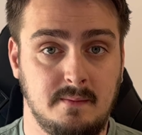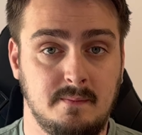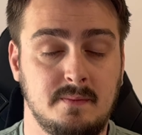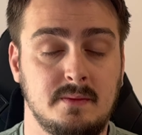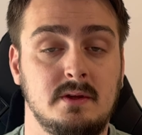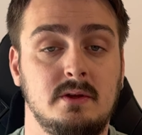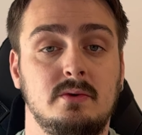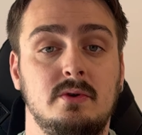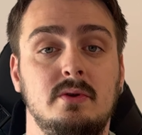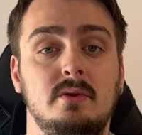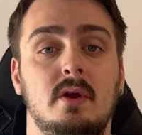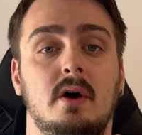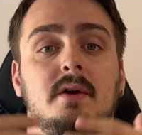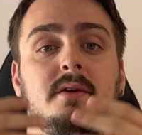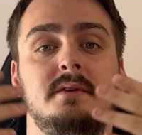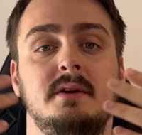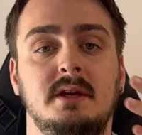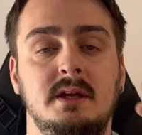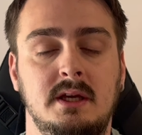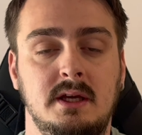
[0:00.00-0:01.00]
You do not
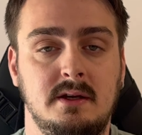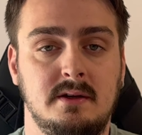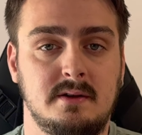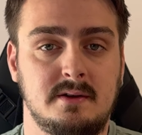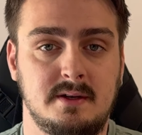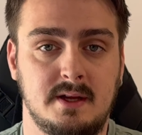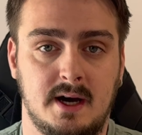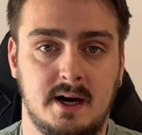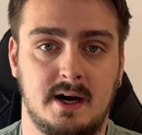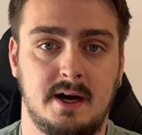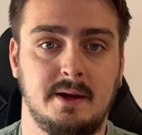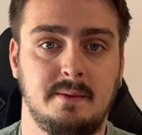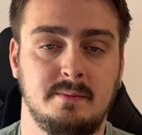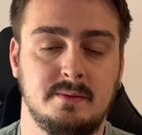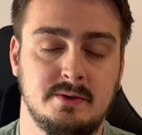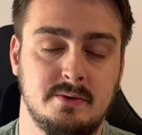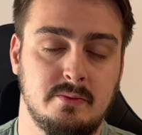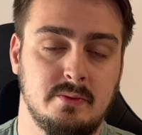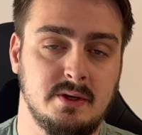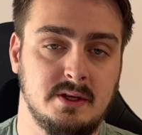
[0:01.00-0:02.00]
need time
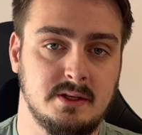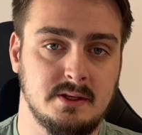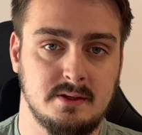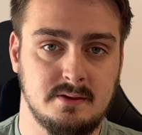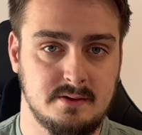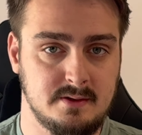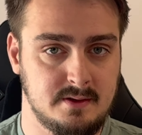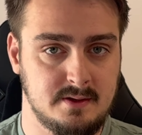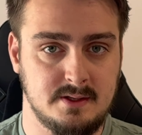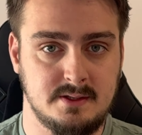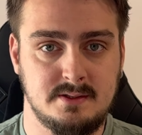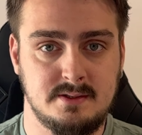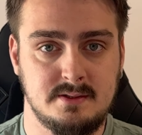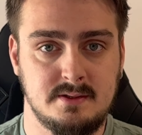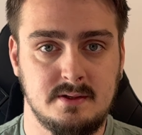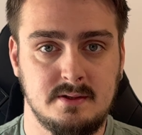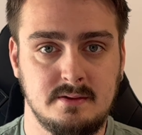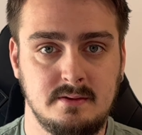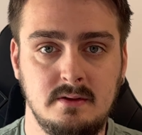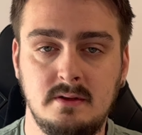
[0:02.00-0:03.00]
to read into this.
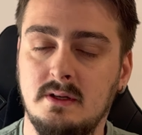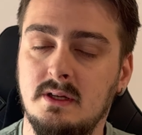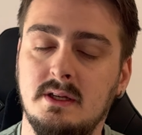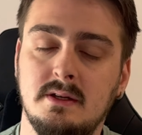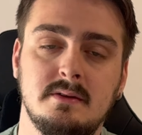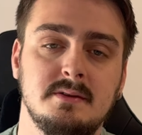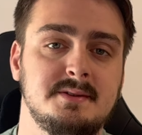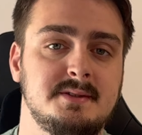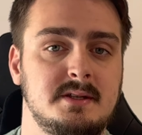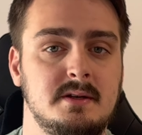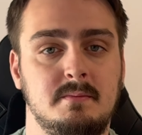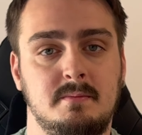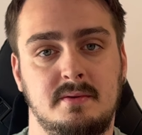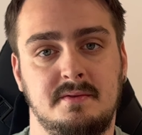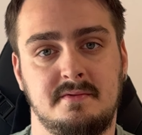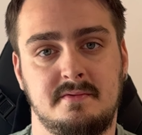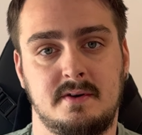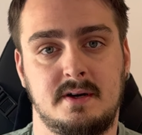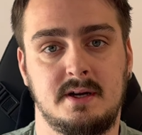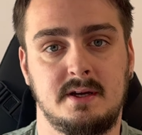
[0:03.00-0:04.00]
You need to
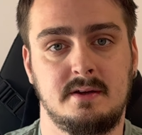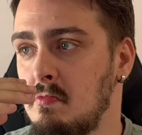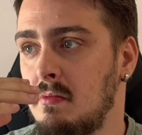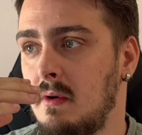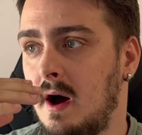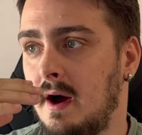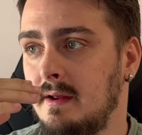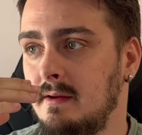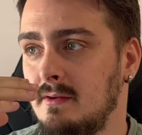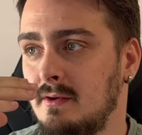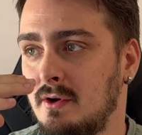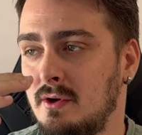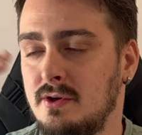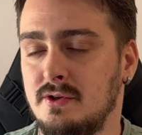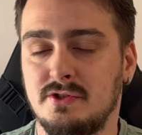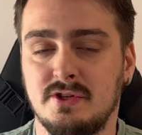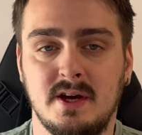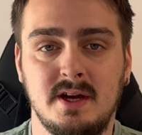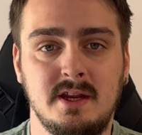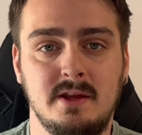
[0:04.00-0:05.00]
simplify. I
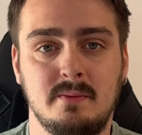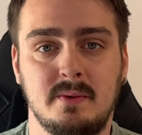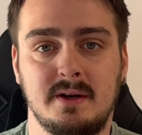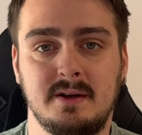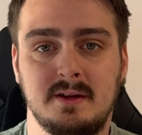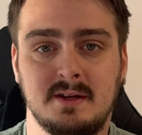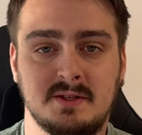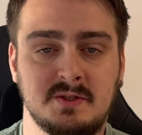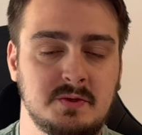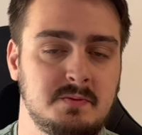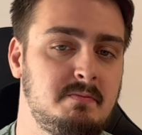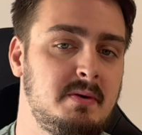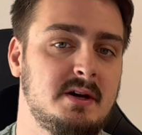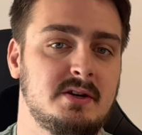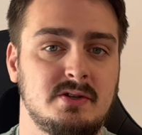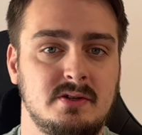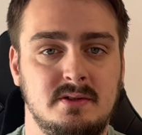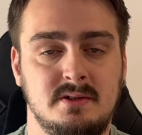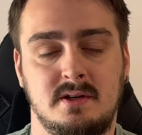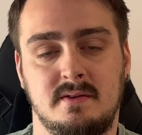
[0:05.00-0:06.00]
urge anyone,
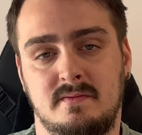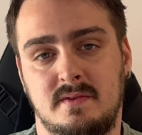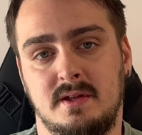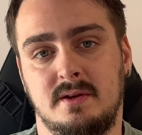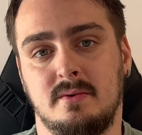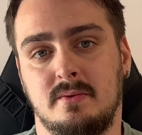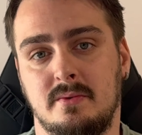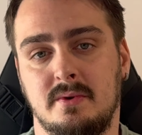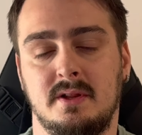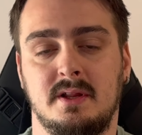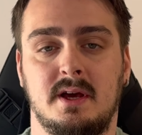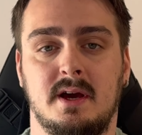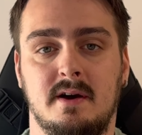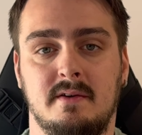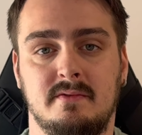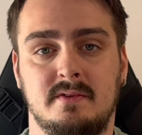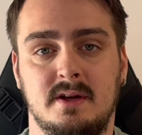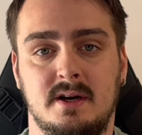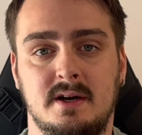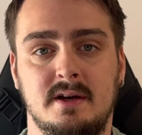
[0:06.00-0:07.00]
especially if they don't really
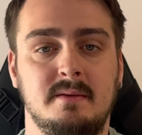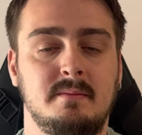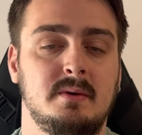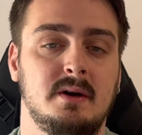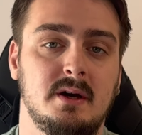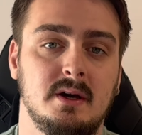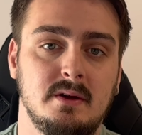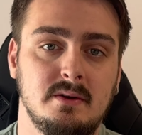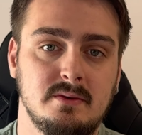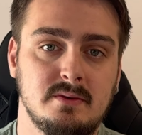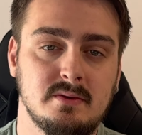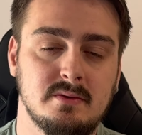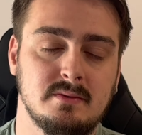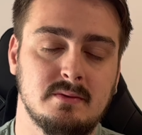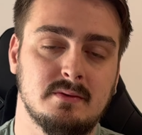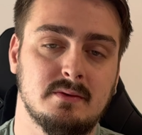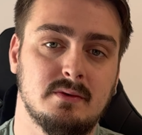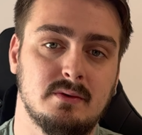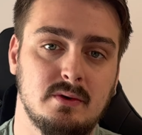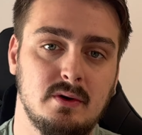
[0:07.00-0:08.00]
have time, to
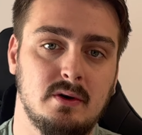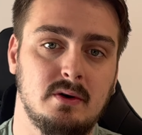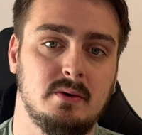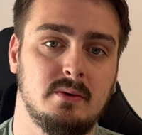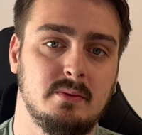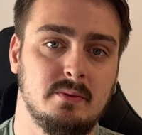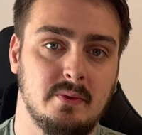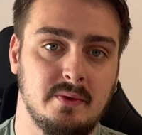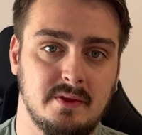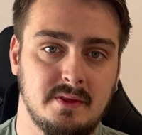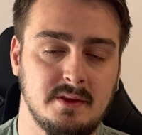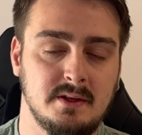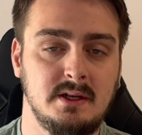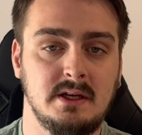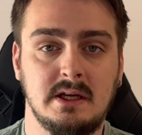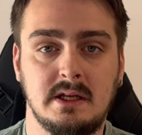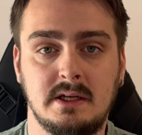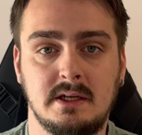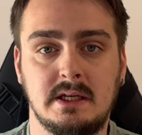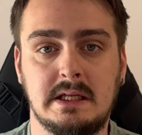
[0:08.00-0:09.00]
go with
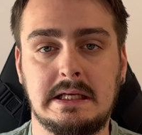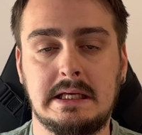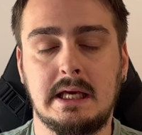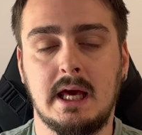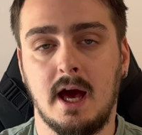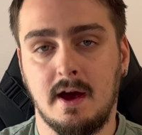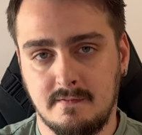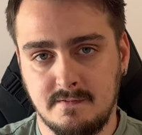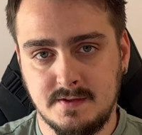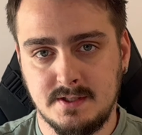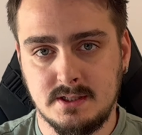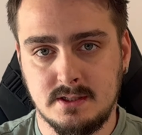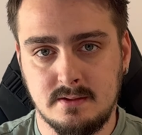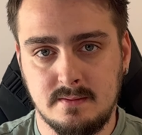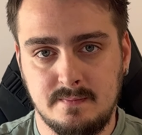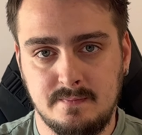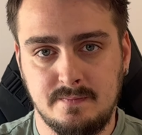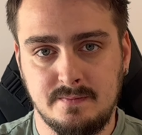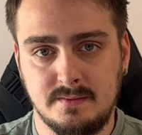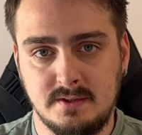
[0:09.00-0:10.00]
ETFs.
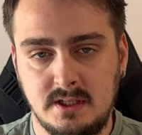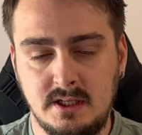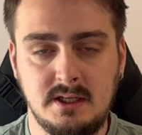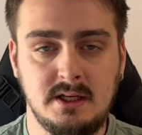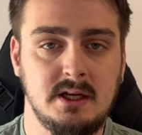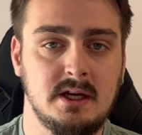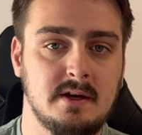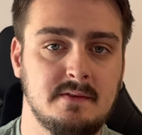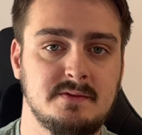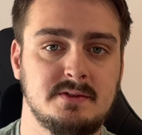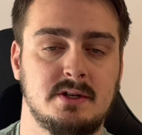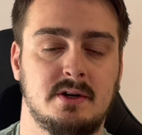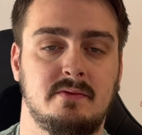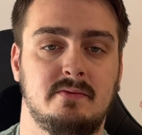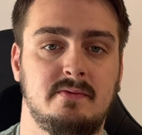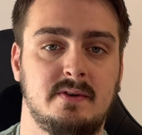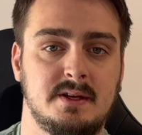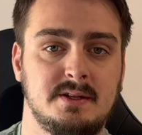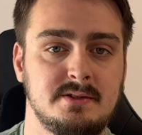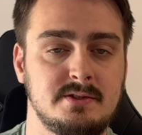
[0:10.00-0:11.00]
ETFs are
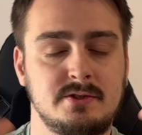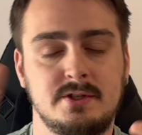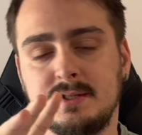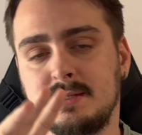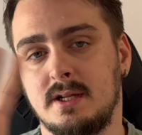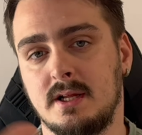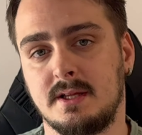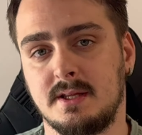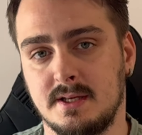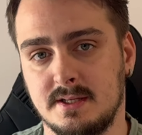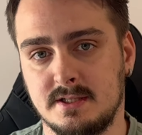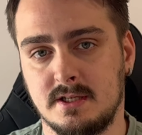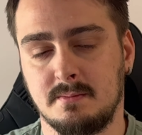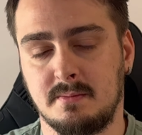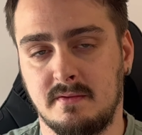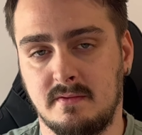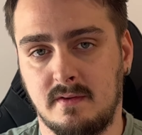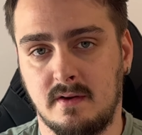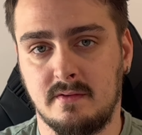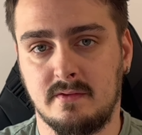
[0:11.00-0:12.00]
funds just like the
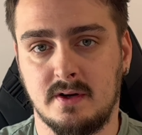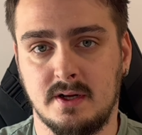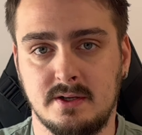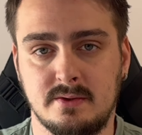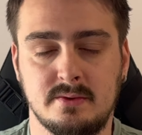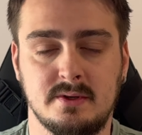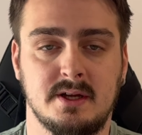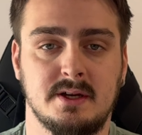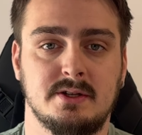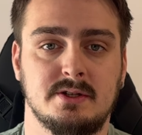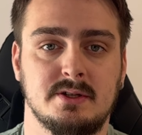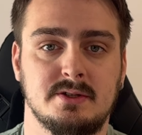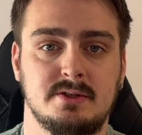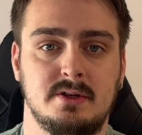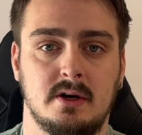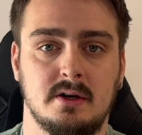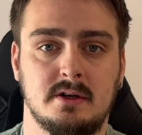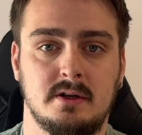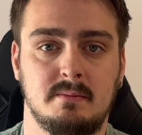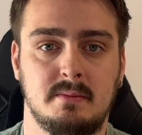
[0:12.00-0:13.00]
S&P 500 I just
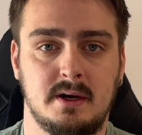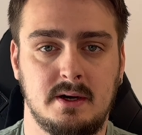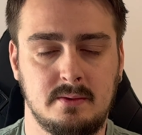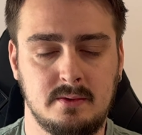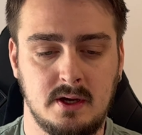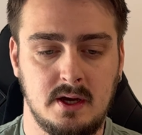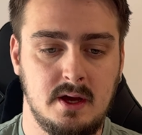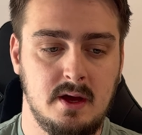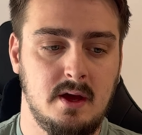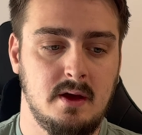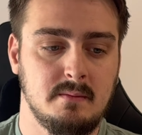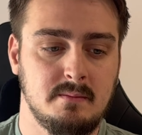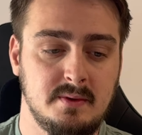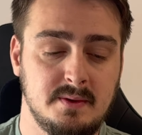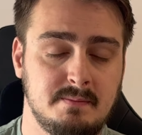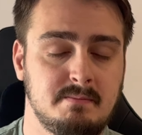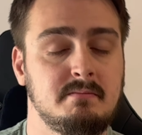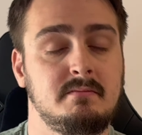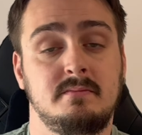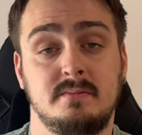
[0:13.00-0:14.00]
talked about,
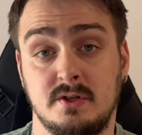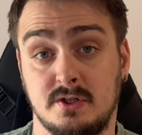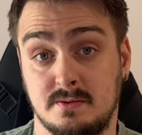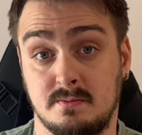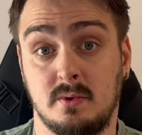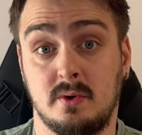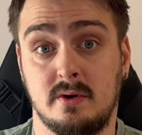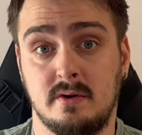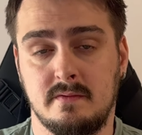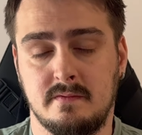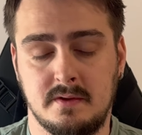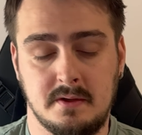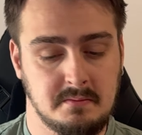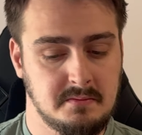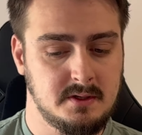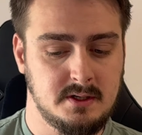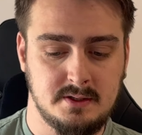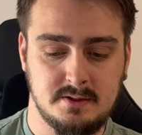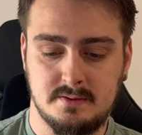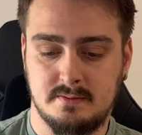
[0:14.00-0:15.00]
but there's more of them.
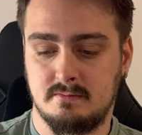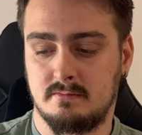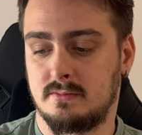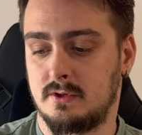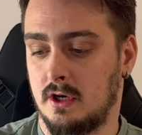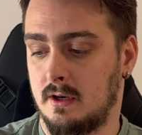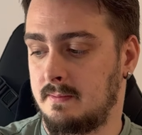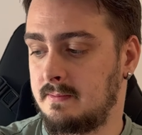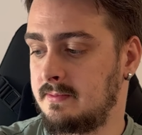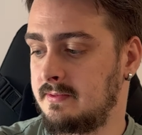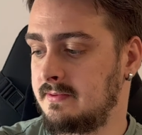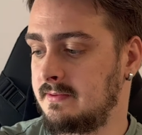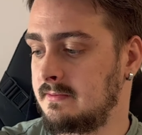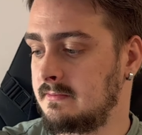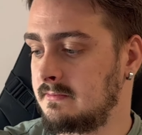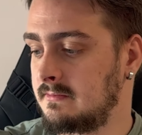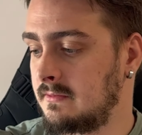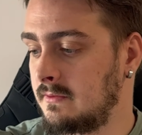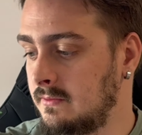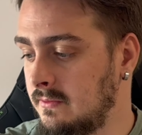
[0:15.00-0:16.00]
There's top
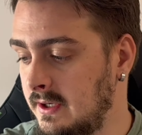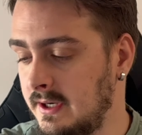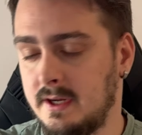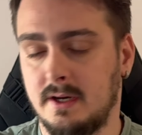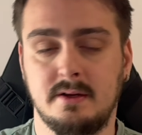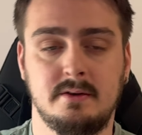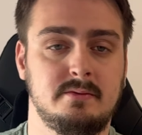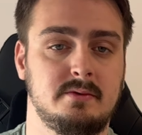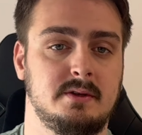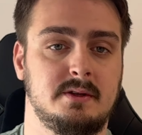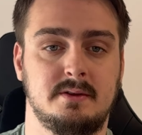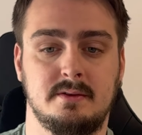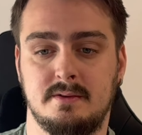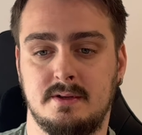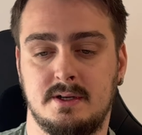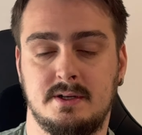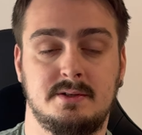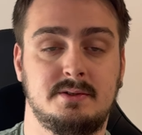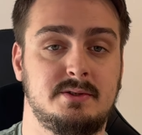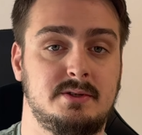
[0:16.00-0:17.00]
100,
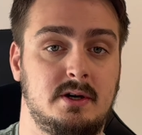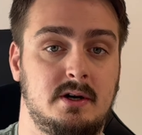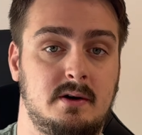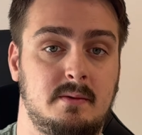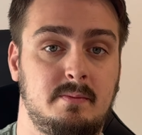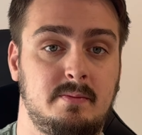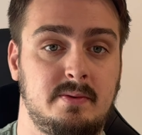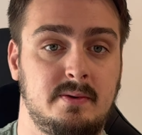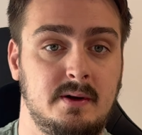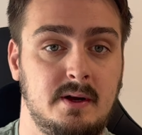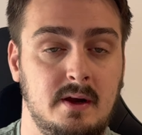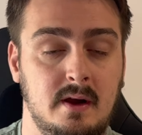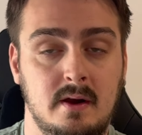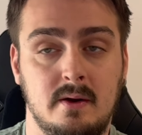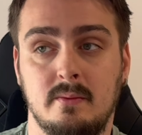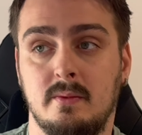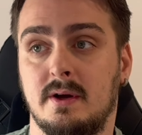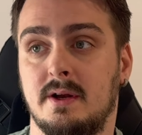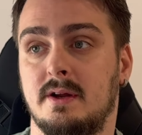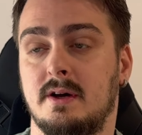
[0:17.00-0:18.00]
there's top
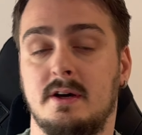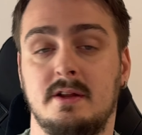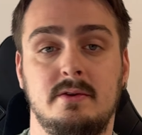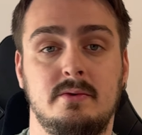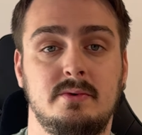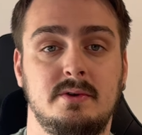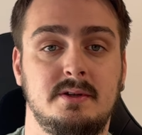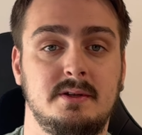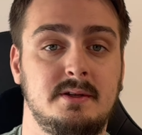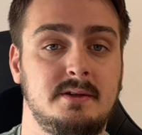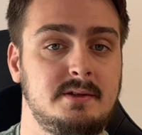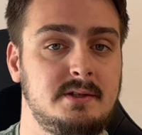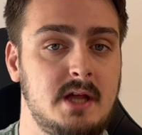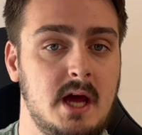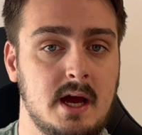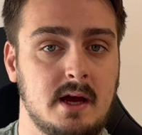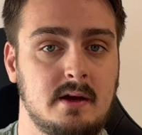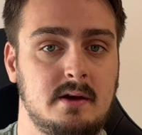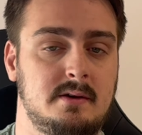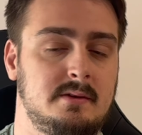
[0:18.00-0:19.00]
100 in
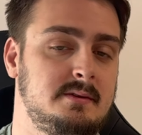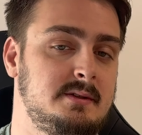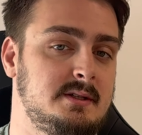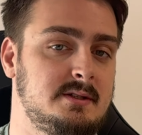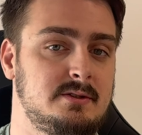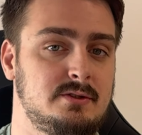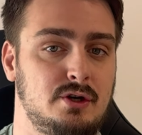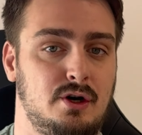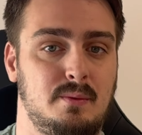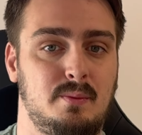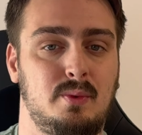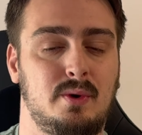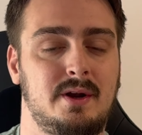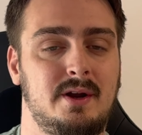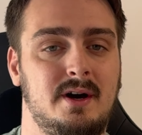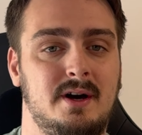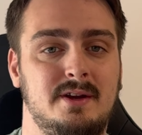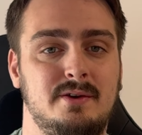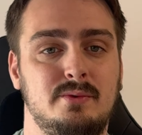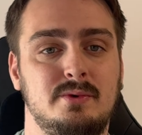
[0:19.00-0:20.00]
tech, there's top
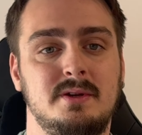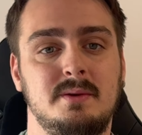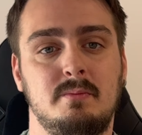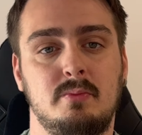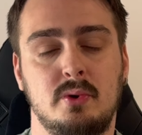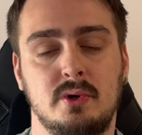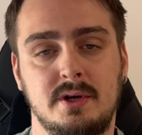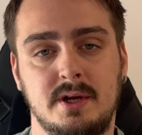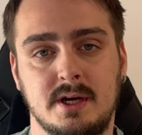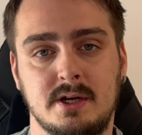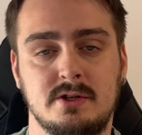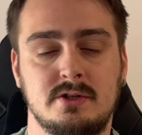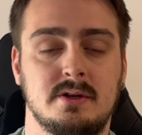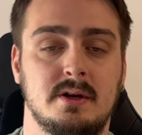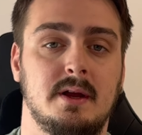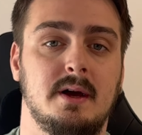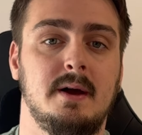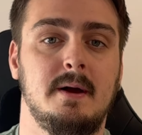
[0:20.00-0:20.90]
100 in production.